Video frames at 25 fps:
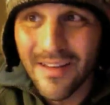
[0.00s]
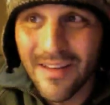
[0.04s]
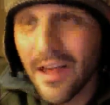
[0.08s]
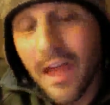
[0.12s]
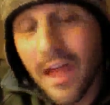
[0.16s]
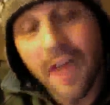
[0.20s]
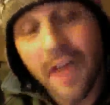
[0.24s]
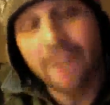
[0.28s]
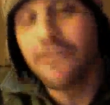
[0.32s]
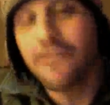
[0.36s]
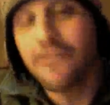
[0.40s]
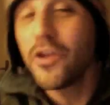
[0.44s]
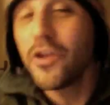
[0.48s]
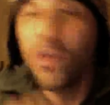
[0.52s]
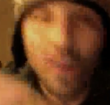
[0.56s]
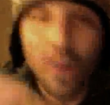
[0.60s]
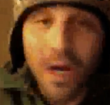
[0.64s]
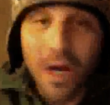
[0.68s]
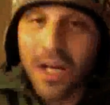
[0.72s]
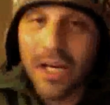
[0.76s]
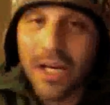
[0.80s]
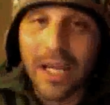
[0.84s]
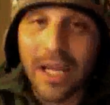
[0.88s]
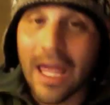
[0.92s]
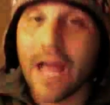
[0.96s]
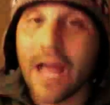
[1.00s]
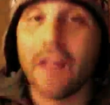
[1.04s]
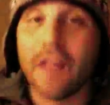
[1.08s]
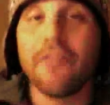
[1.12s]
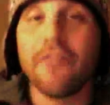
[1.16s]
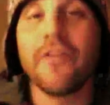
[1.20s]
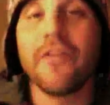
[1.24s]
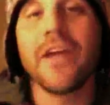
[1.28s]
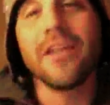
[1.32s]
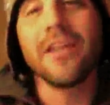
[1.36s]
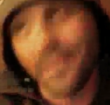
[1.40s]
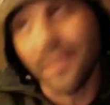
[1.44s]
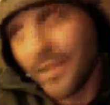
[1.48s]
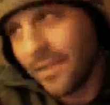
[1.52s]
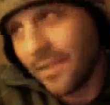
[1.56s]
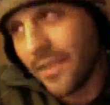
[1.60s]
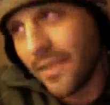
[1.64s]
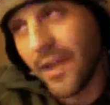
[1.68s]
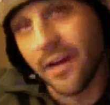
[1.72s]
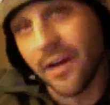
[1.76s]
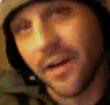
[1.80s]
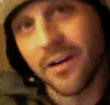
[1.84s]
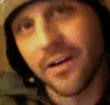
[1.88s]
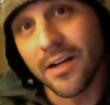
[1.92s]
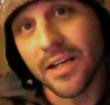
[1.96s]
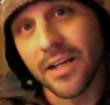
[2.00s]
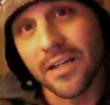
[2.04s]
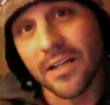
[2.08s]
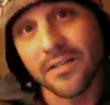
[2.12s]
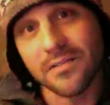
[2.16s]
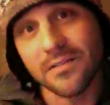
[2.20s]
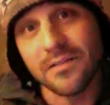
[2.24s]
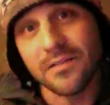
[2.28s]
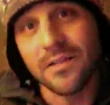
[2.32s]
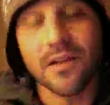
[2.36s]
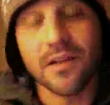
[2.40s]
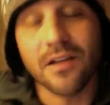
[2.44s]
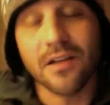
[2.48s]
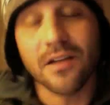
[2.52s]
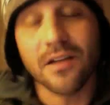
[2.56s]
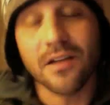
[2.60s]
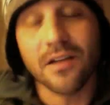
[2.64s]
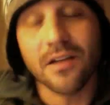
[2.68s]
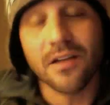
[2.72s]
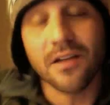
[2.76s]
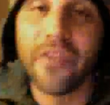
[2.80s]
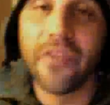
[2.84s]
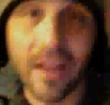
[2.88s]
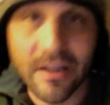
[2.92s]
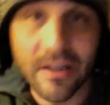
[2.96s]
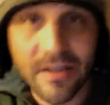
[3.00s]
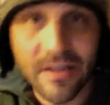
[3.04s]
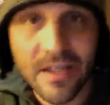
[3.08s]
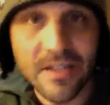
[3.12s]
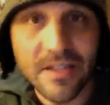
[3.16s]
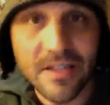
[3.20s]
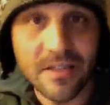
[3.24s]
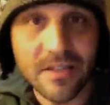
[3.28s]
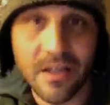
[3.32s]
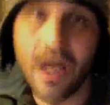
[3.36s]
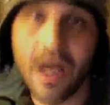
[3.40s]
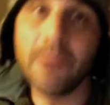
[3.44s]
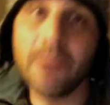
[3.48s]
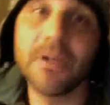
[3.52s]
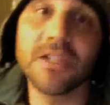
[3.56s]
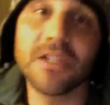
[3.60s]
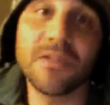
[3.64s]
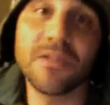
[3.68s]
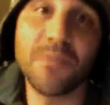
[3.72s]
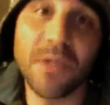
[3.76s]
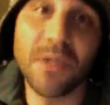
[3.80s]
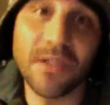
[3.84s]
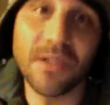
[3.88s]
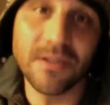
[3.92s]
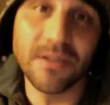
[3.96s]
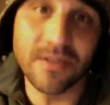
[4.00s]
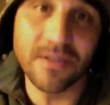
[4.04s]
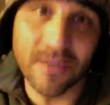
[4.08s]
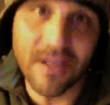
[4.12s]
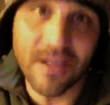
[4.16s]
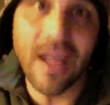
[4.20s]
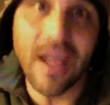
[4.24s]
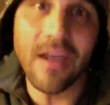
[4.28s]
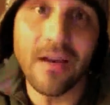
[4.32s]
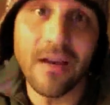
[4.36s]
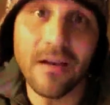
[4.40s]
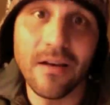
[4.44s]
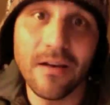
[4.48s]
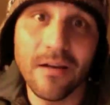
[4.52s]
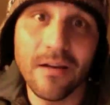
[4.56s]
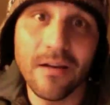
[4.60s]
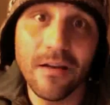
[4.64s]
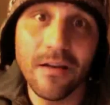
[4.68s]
if you wanted a caliphate, there it is. It's called the Islamic State.